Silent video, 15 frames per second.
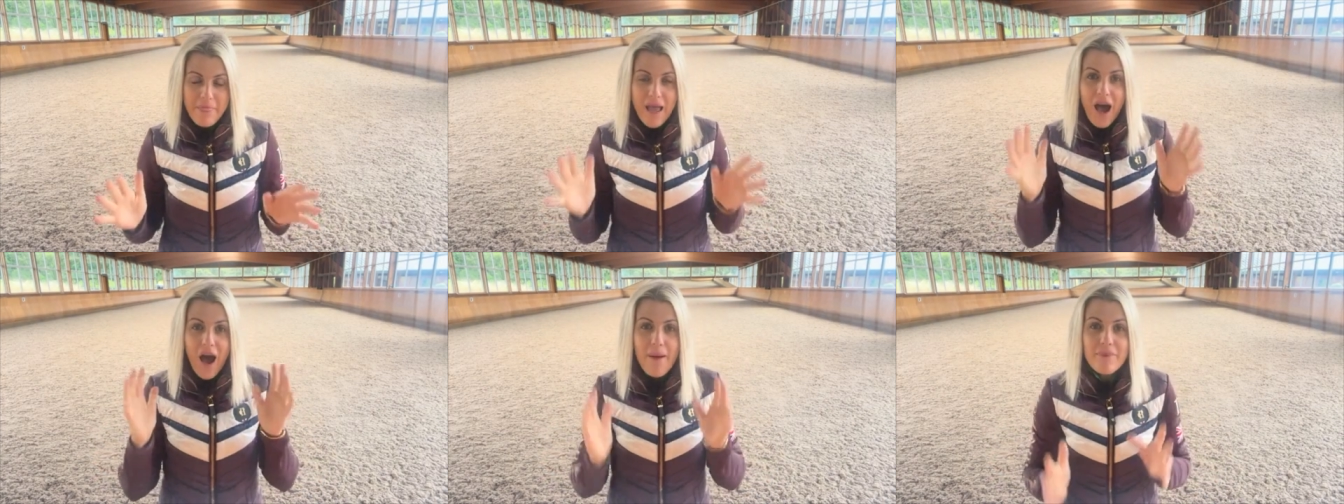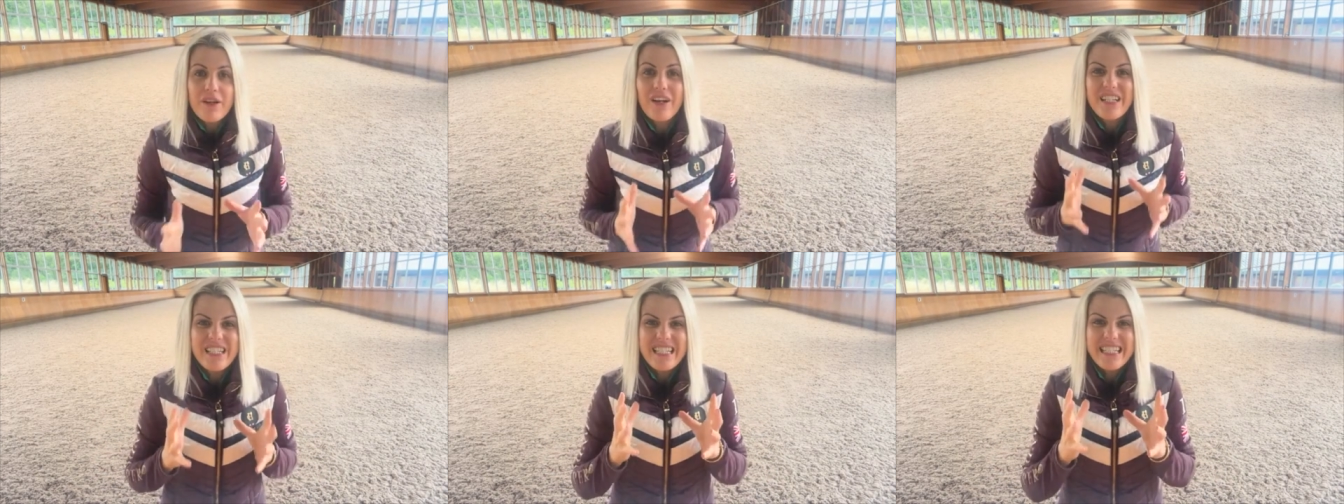I'm
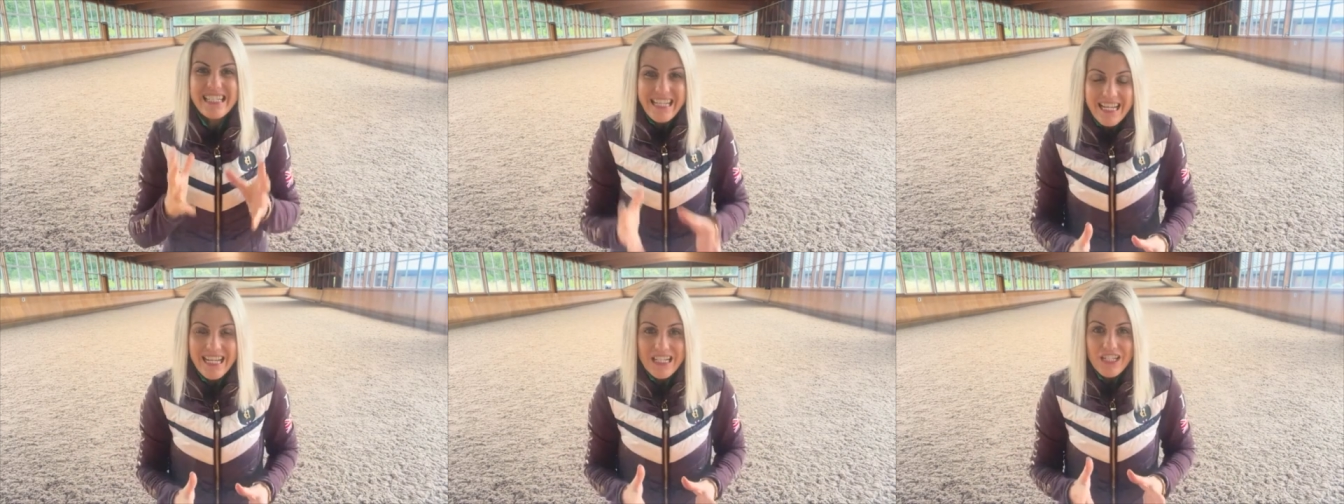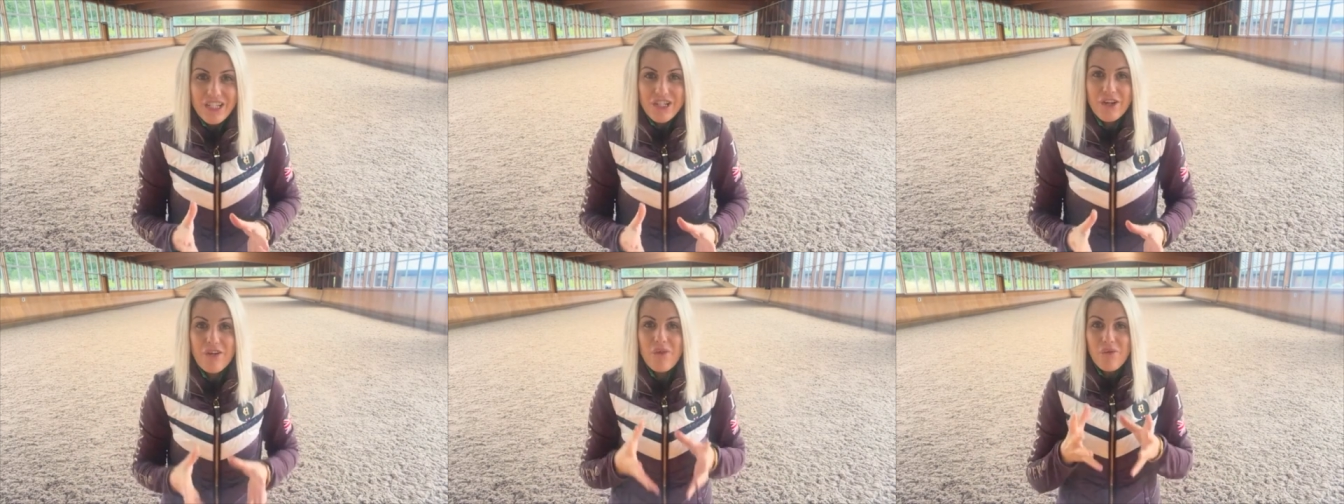going to teach
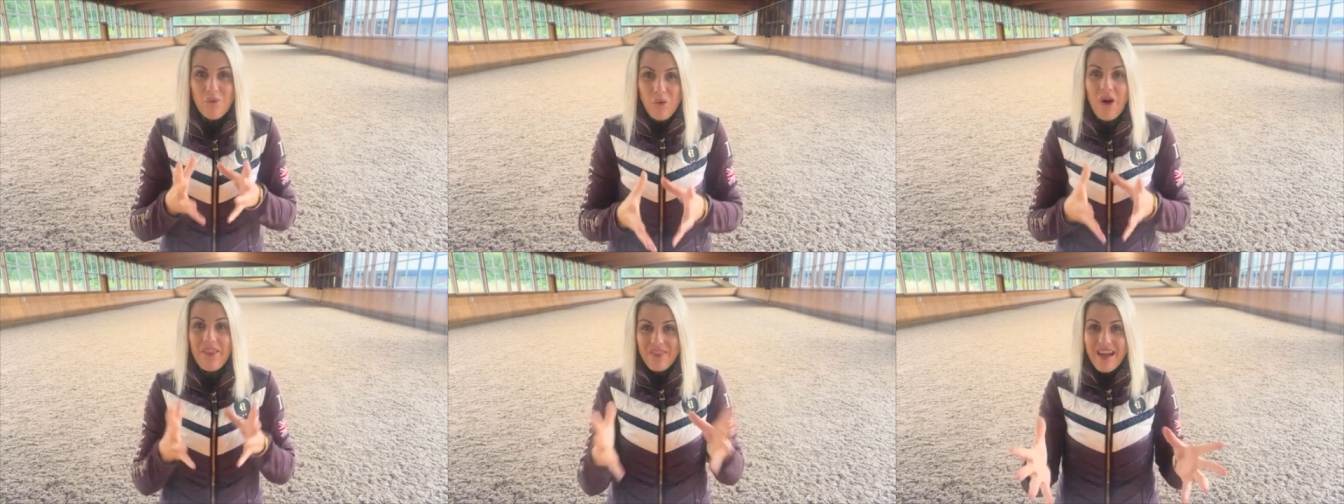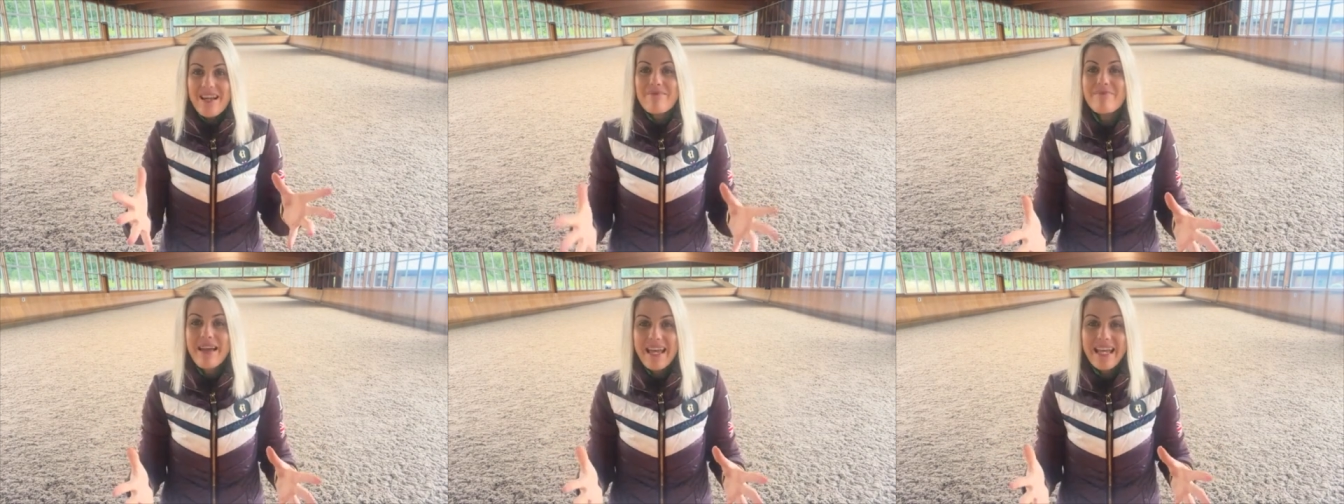you what they
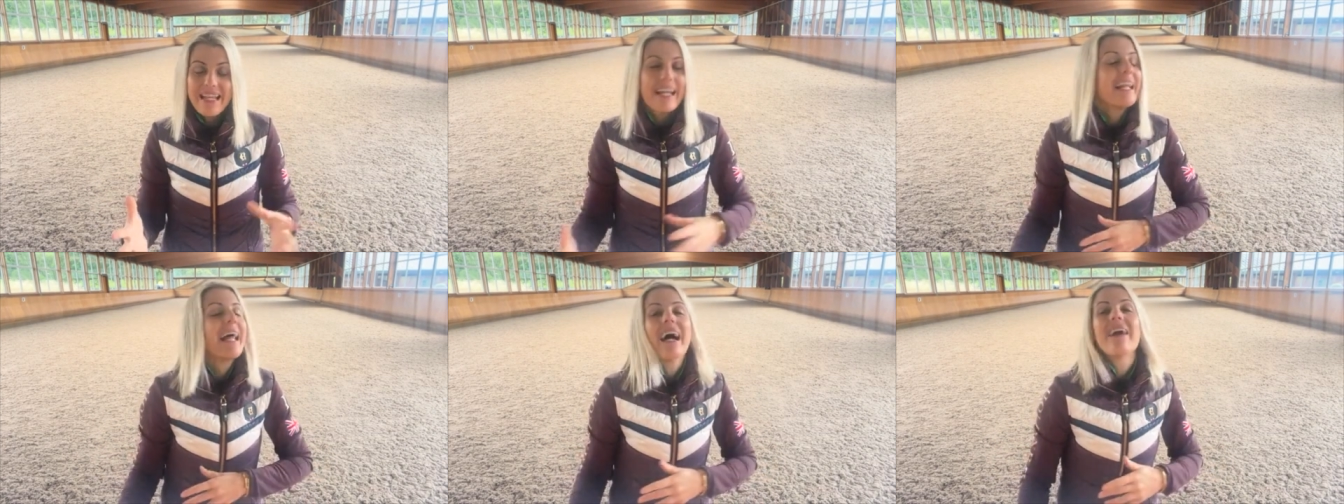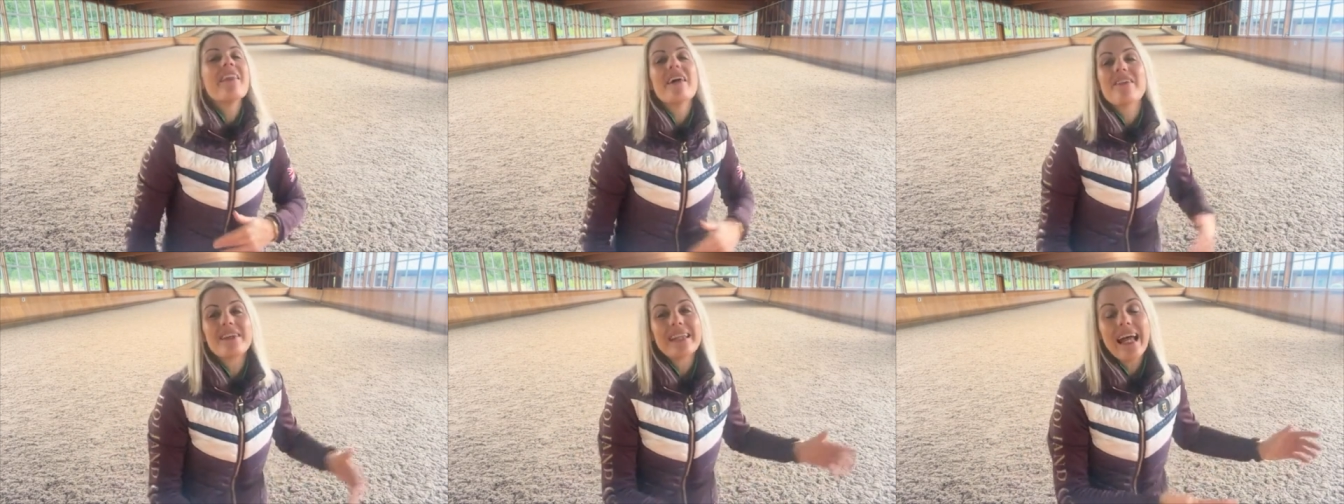mean and how
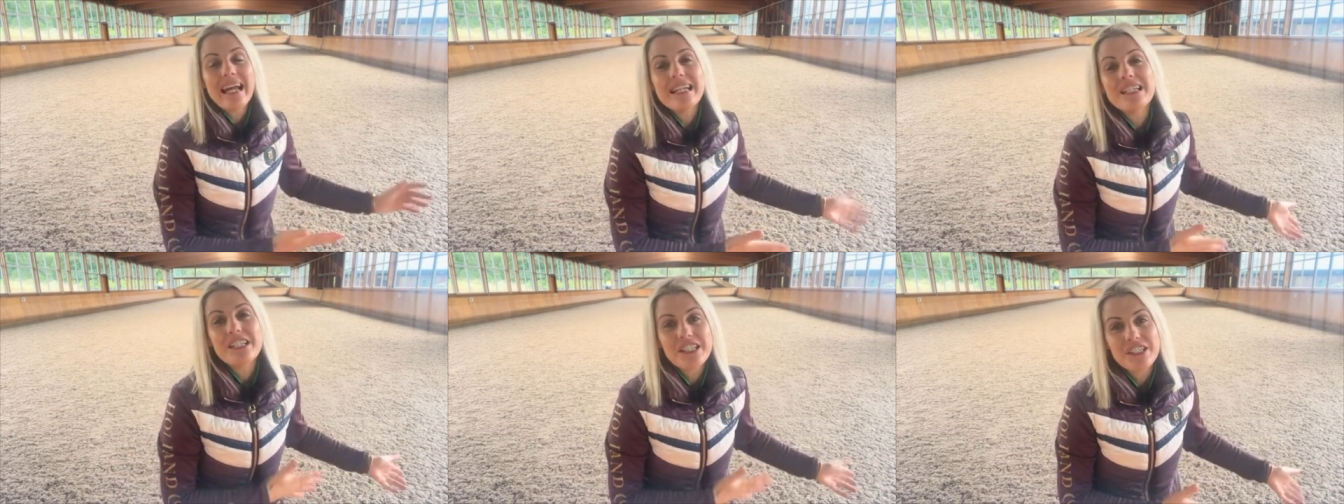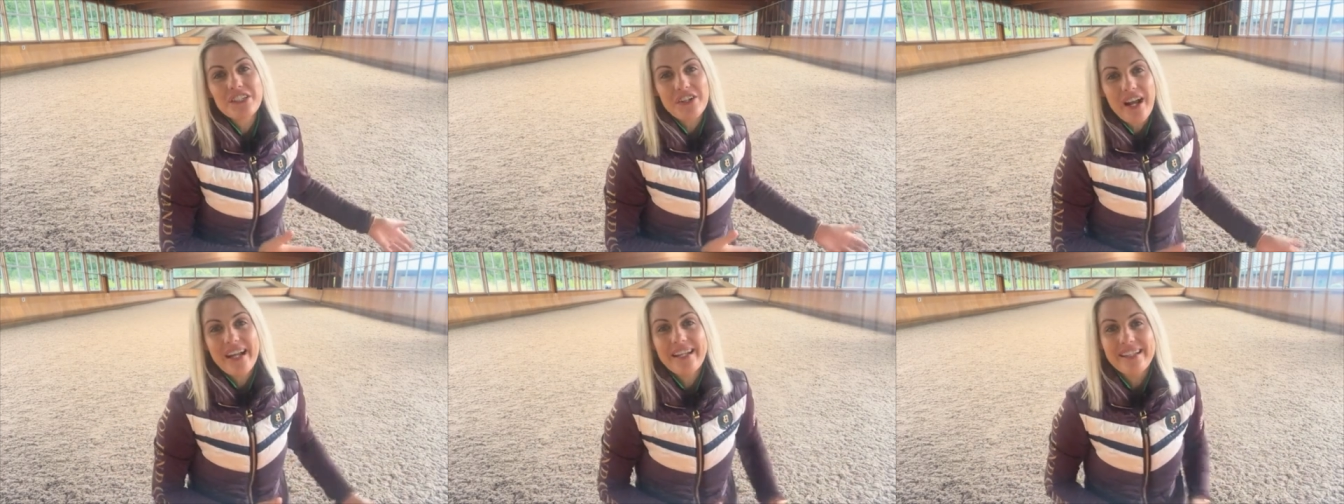they relate to the
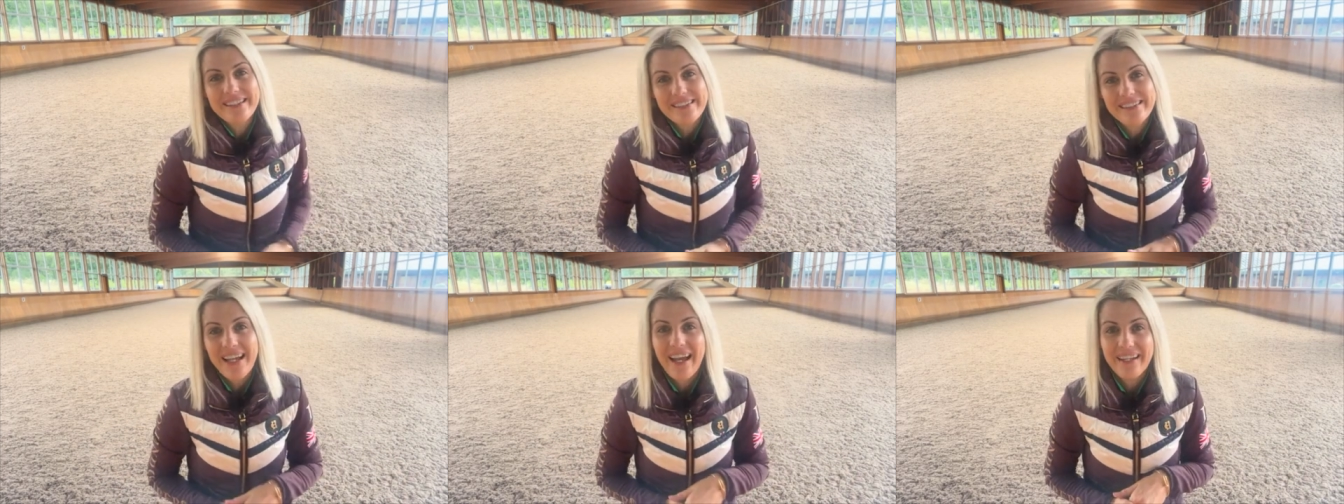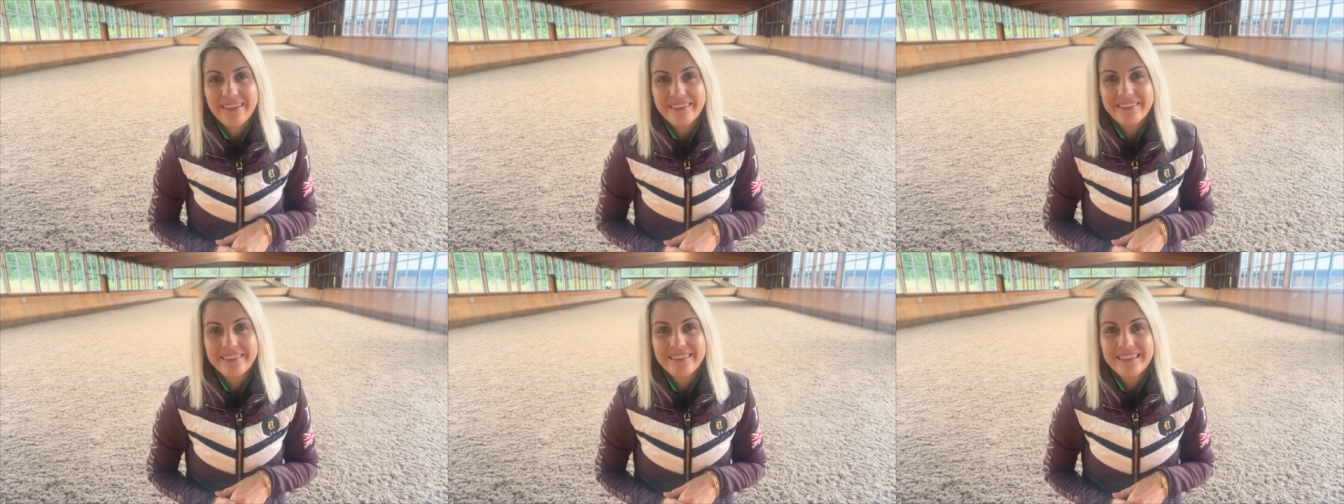training scale.